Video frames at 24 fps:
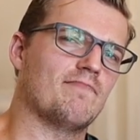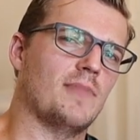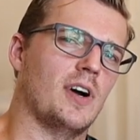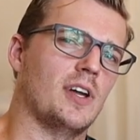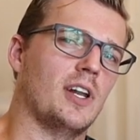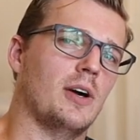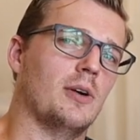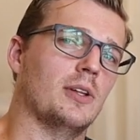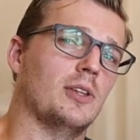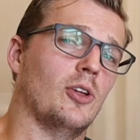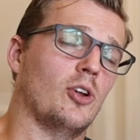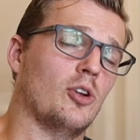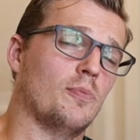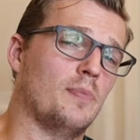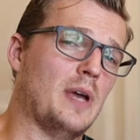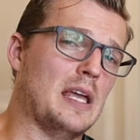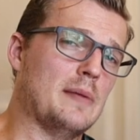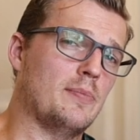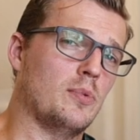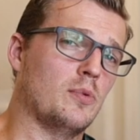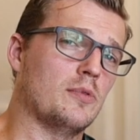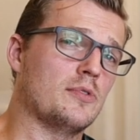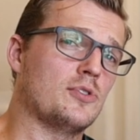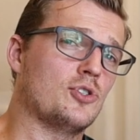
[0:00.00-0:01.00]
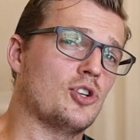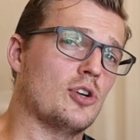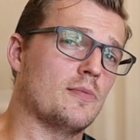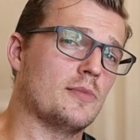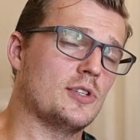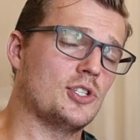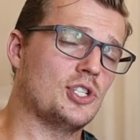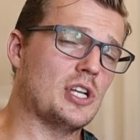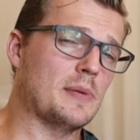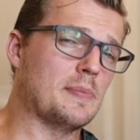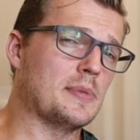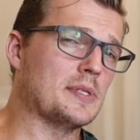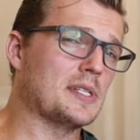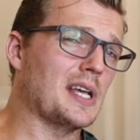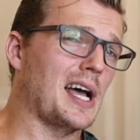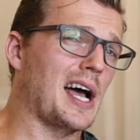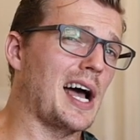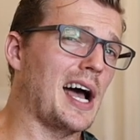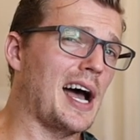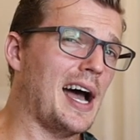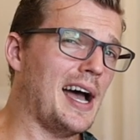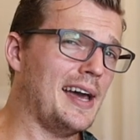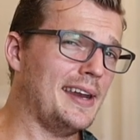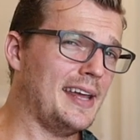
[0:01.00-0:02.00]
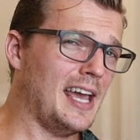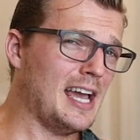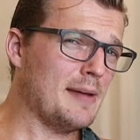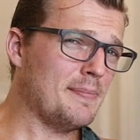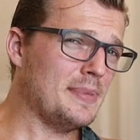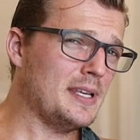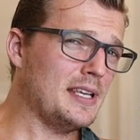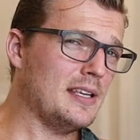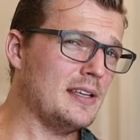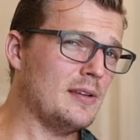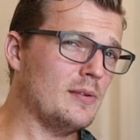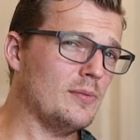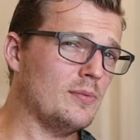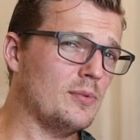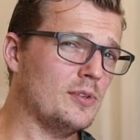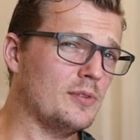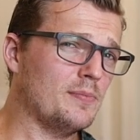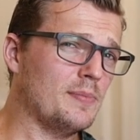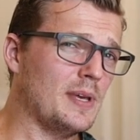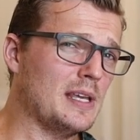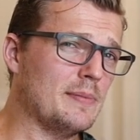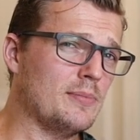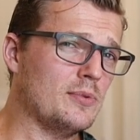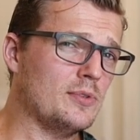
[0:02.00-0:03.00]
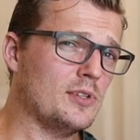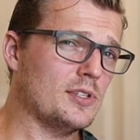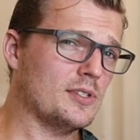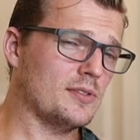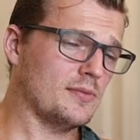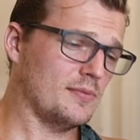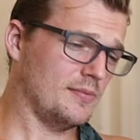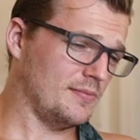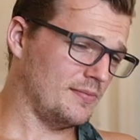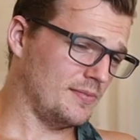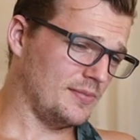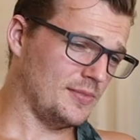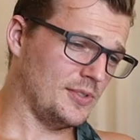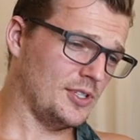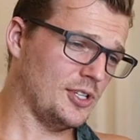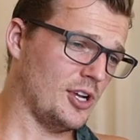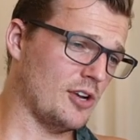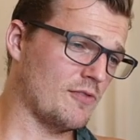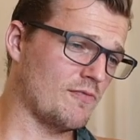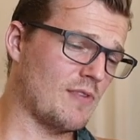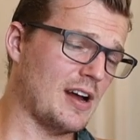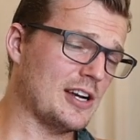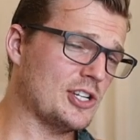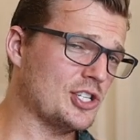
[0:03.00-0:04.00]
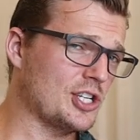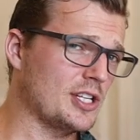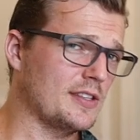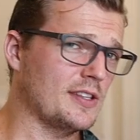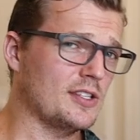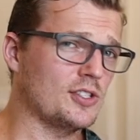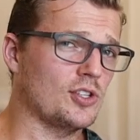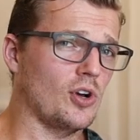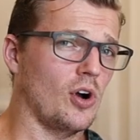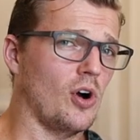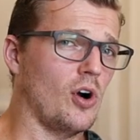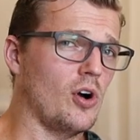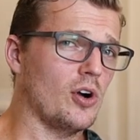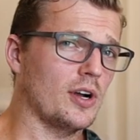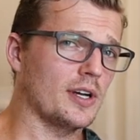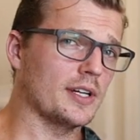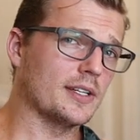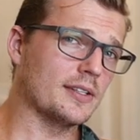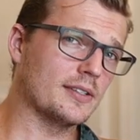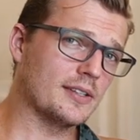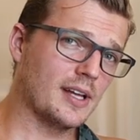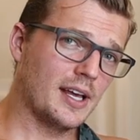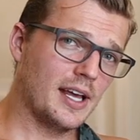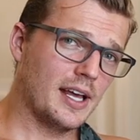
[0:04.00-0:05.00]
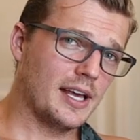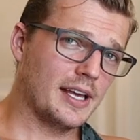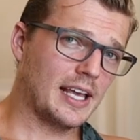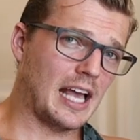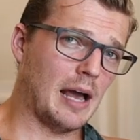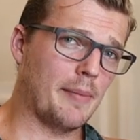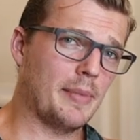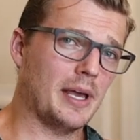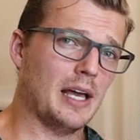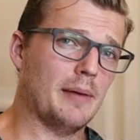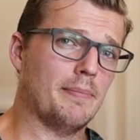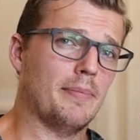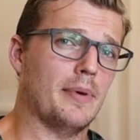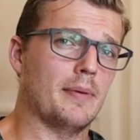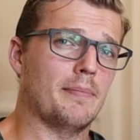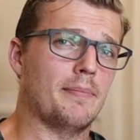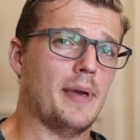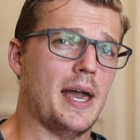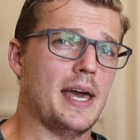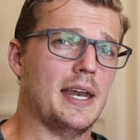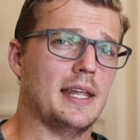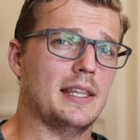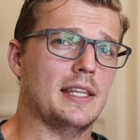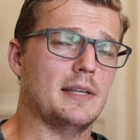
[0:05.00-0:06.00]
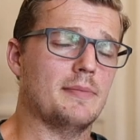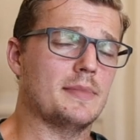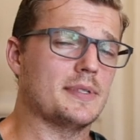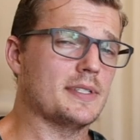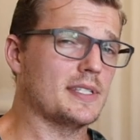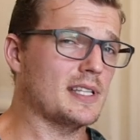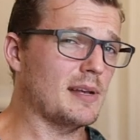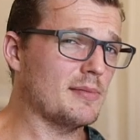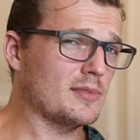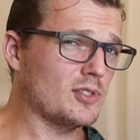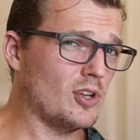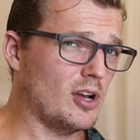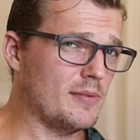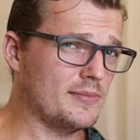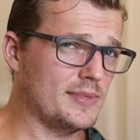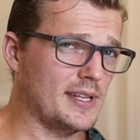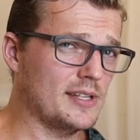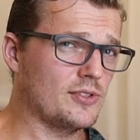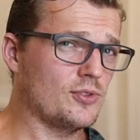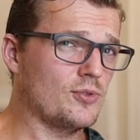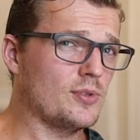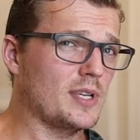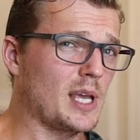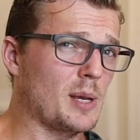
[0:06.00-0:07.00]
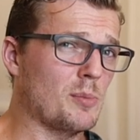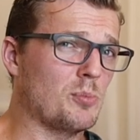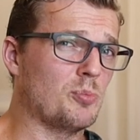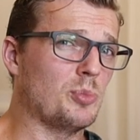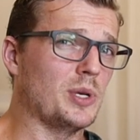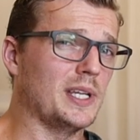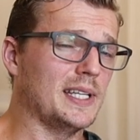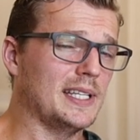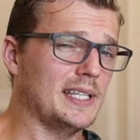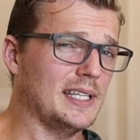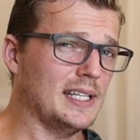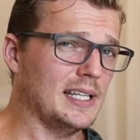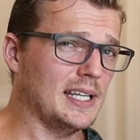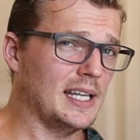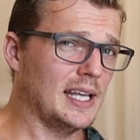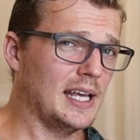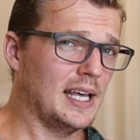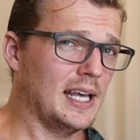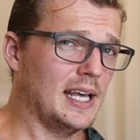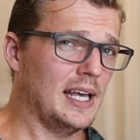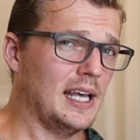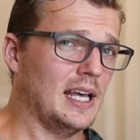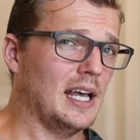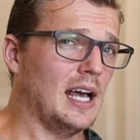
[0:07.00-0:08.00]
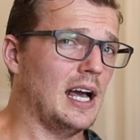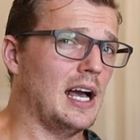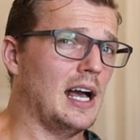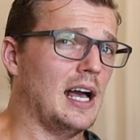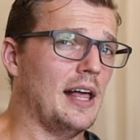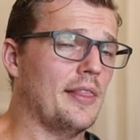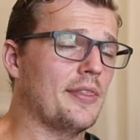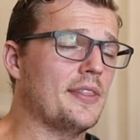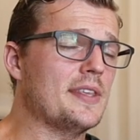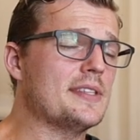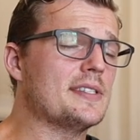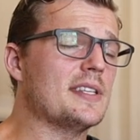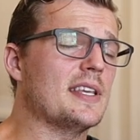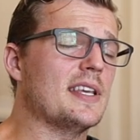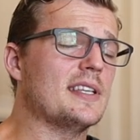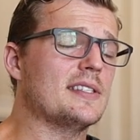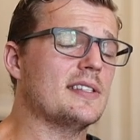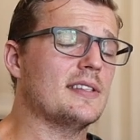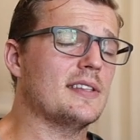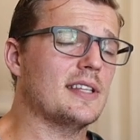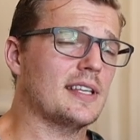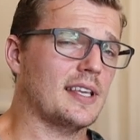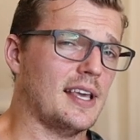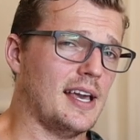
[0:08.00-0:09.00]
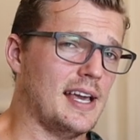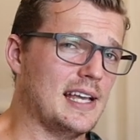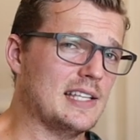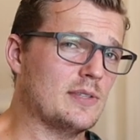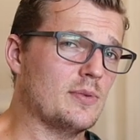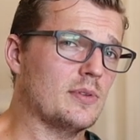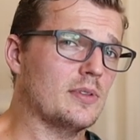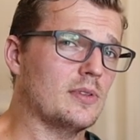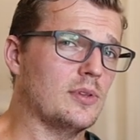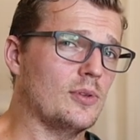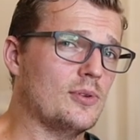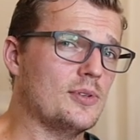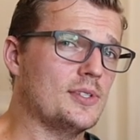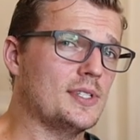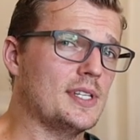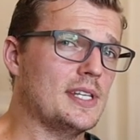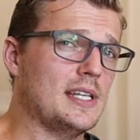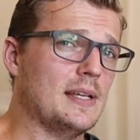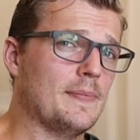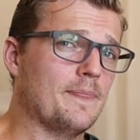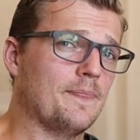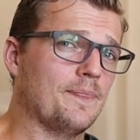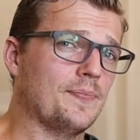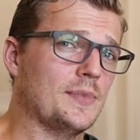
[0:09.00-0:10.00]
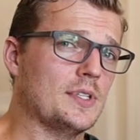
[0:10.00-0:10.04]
I know a lot of people with German Shepherds aren't happy with people just, you know, rushing the dog and coming up and patting them, and sometimes they do get bitten. This isn't the case with Lucy.